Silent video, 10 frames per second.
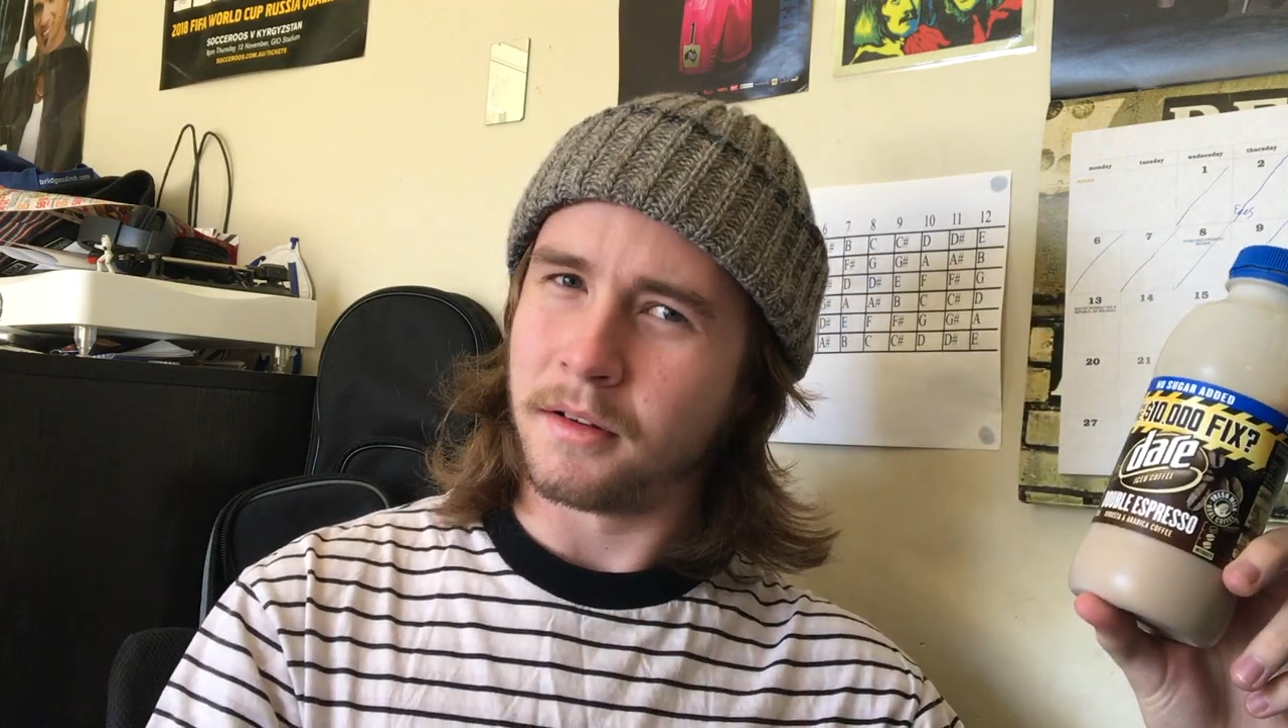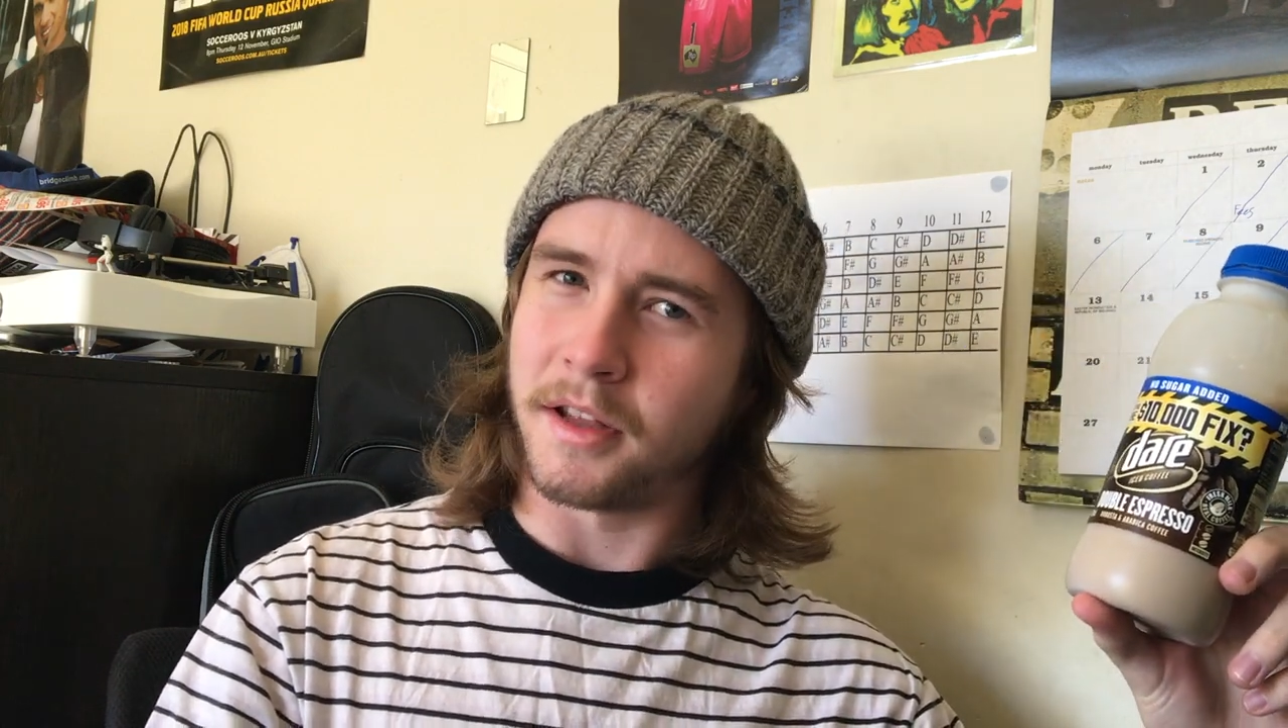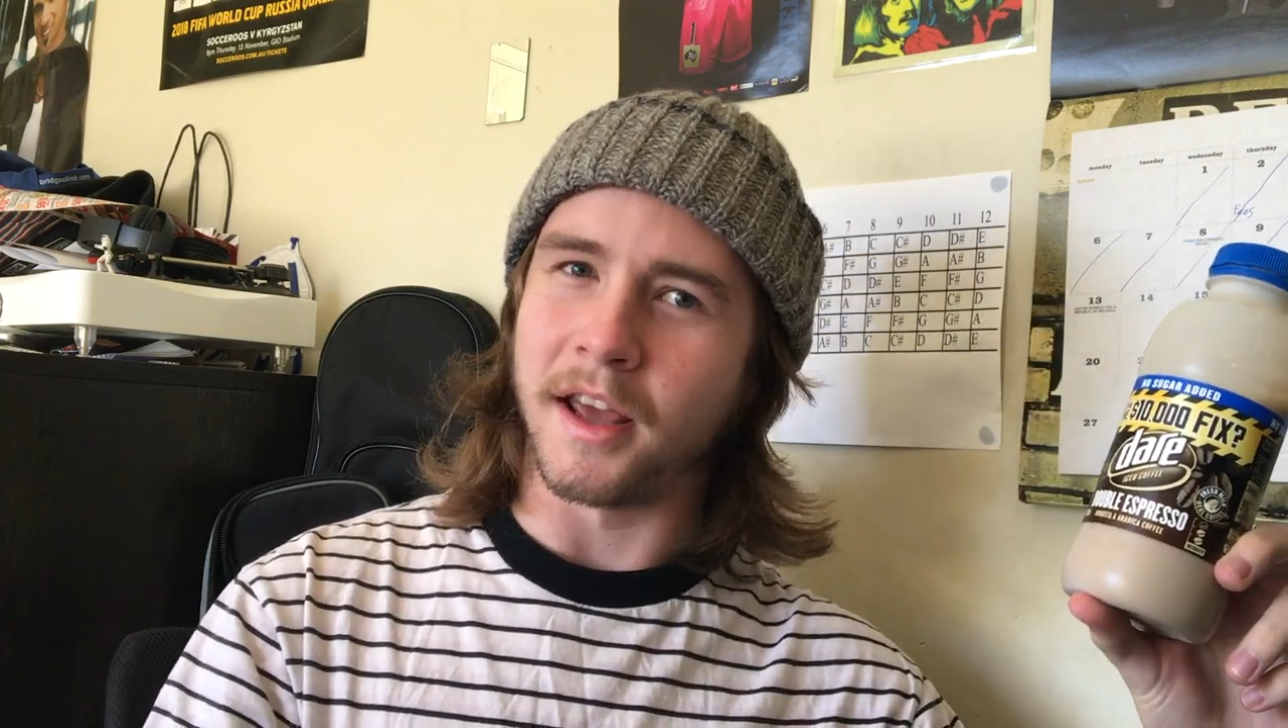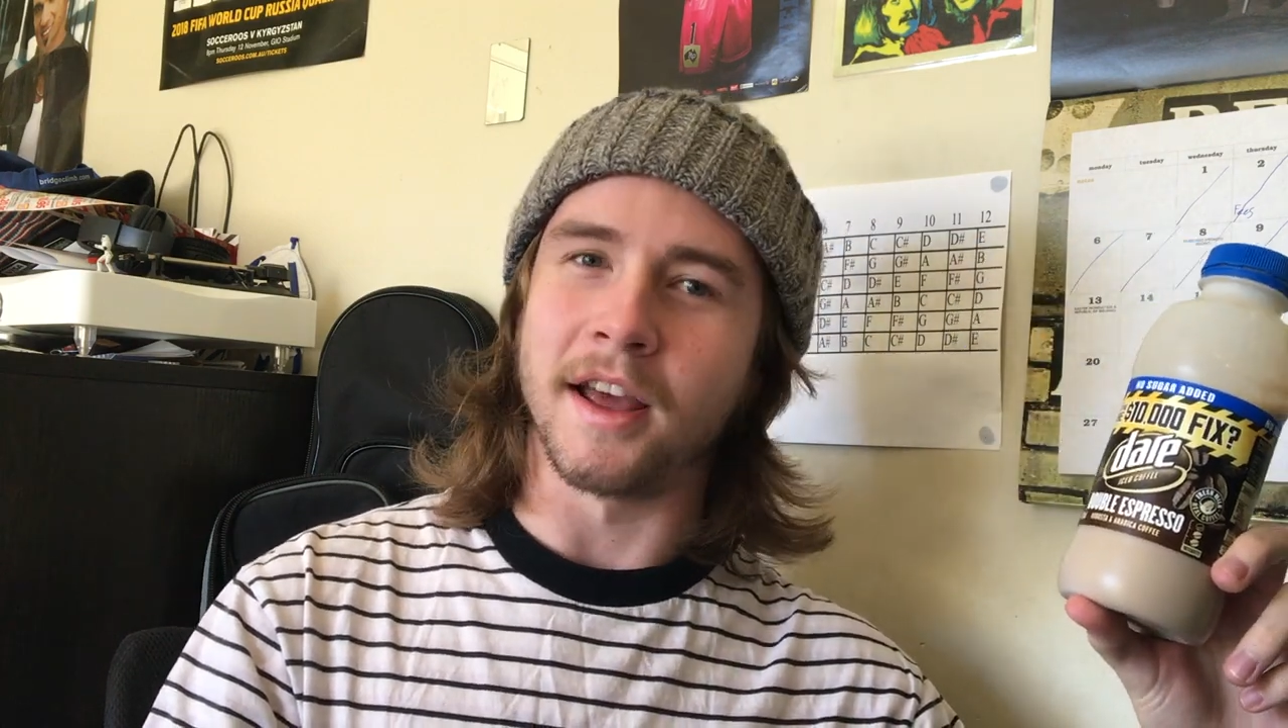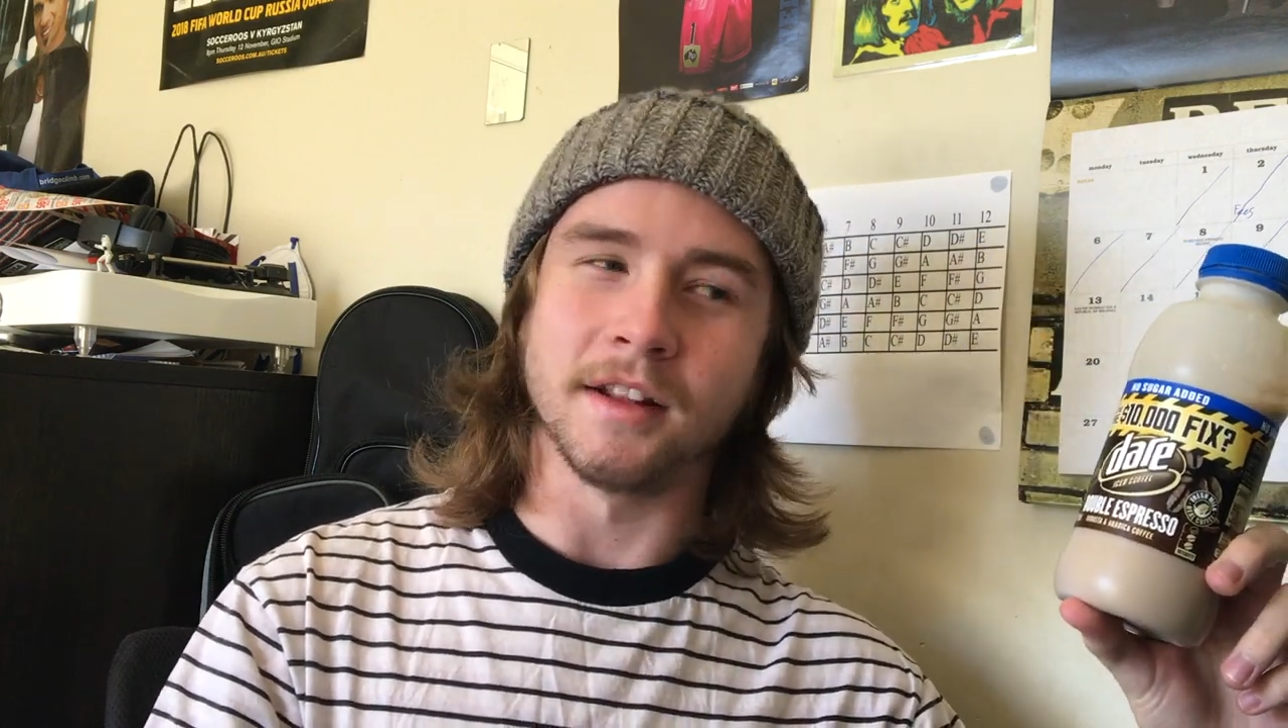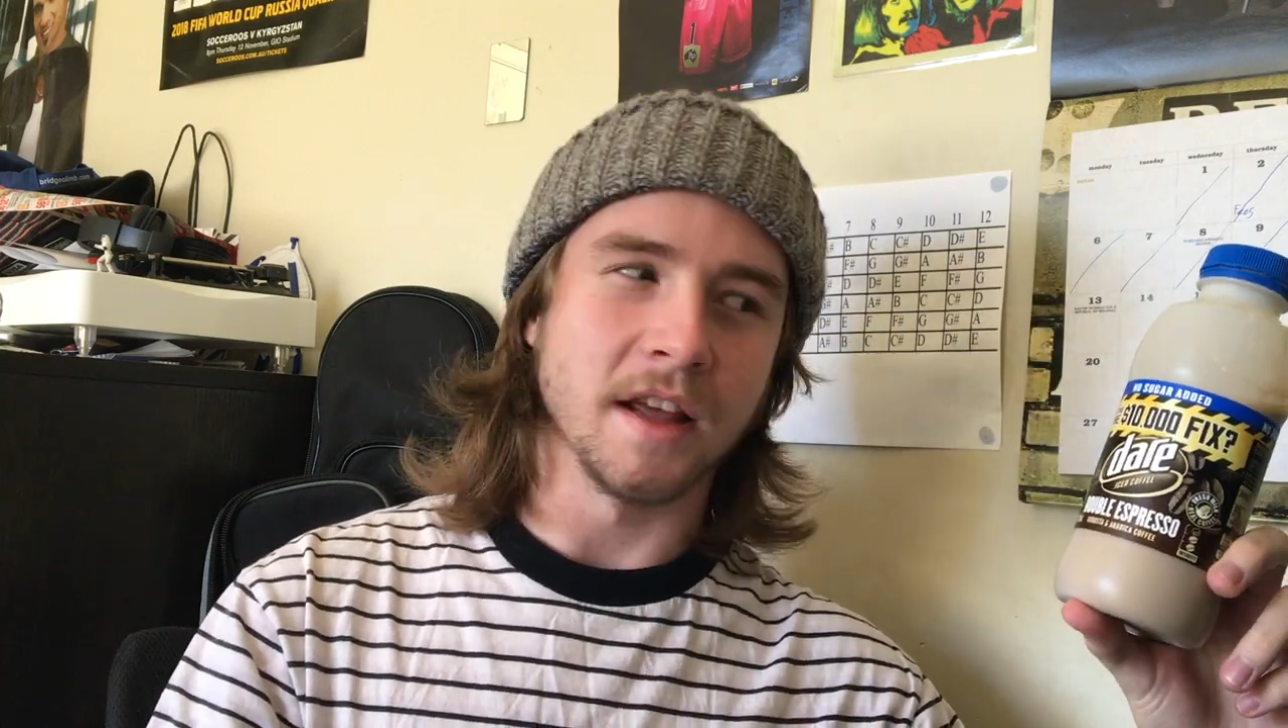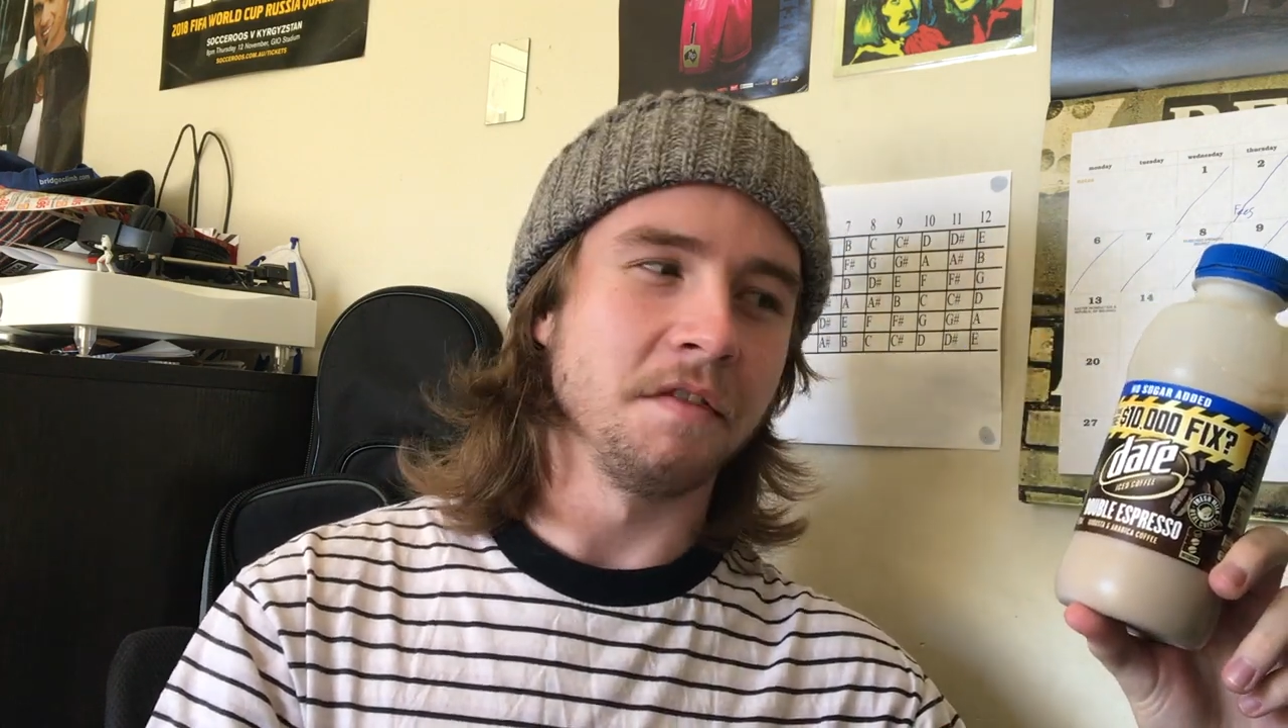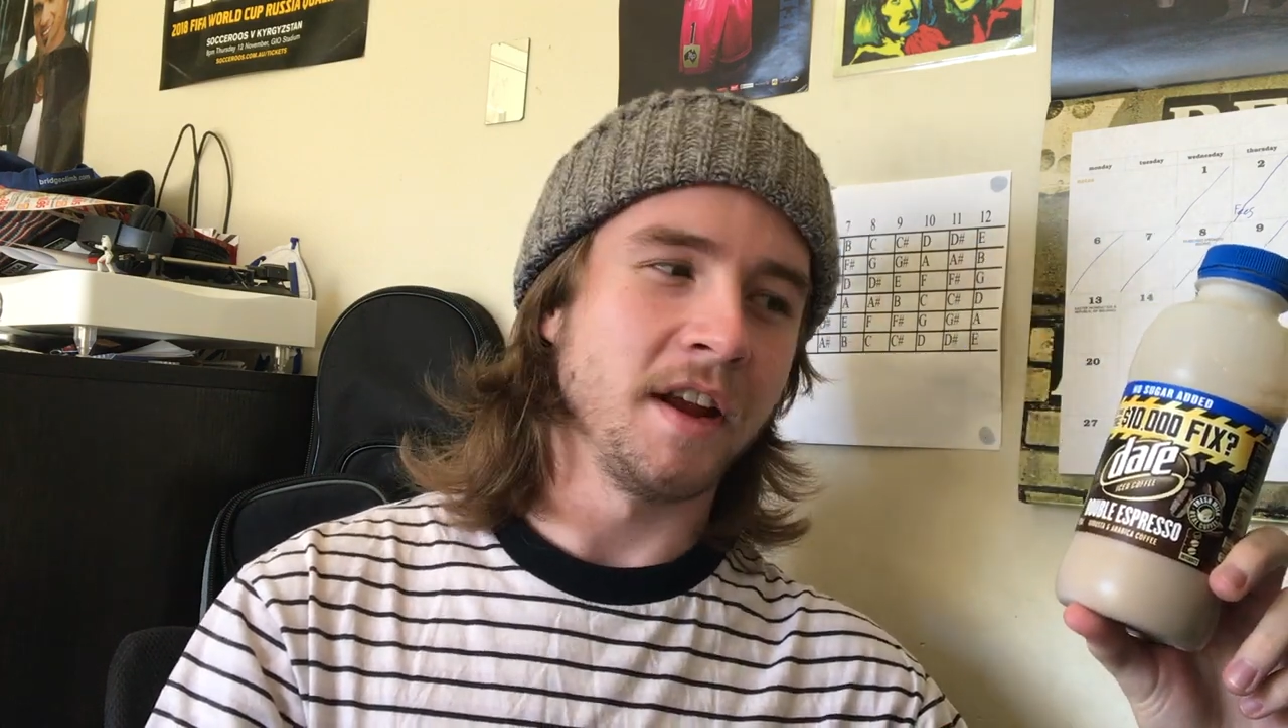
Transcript: Yeah, 11